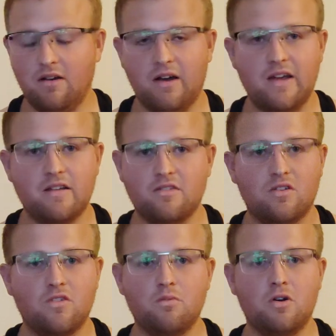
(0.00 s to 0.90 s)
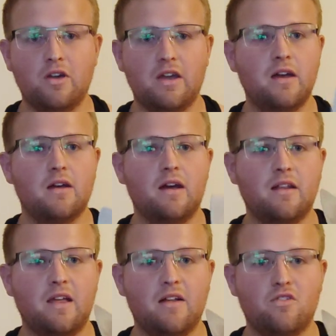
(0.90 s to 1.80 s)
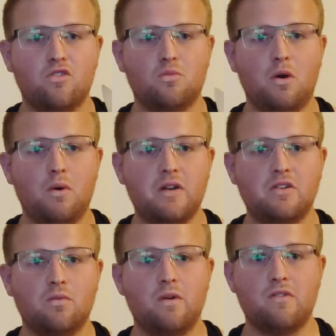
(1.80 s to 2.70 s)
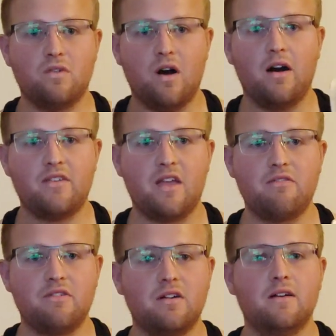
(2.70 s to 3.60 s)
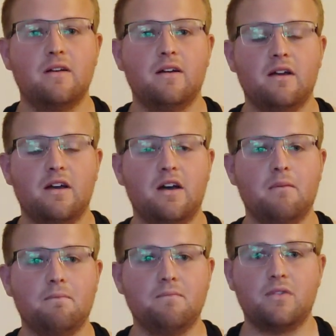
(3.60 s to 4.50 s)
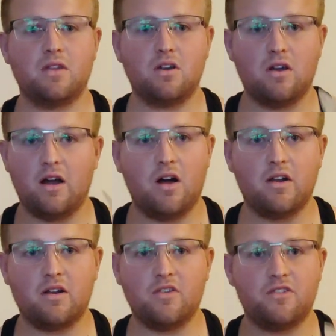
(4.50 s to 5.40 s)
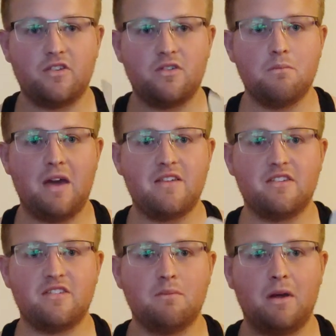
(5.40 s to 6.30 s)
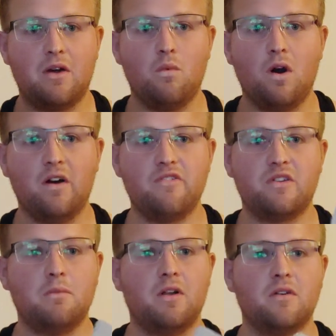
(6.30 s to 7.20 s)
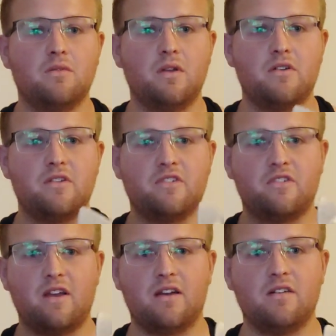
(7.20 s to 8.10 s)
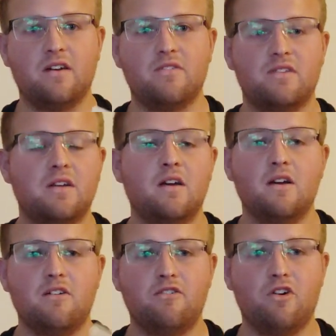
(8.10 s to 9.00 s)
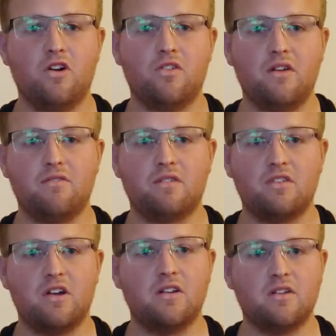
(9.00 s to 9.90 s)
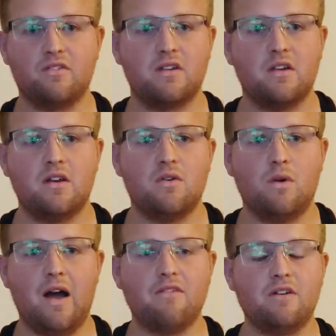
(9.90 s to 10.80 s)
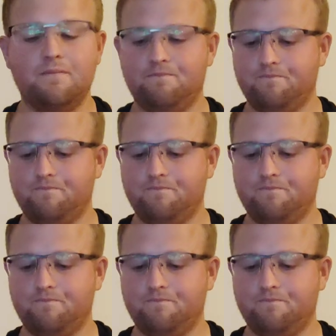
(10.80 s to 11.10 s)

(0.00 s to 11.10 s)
lay tons more gear and get tons more work done with a lot less effort on a consistent basis, no matter what lift I'm on, whether it's a second lift, fourth lift, third lift, whatever.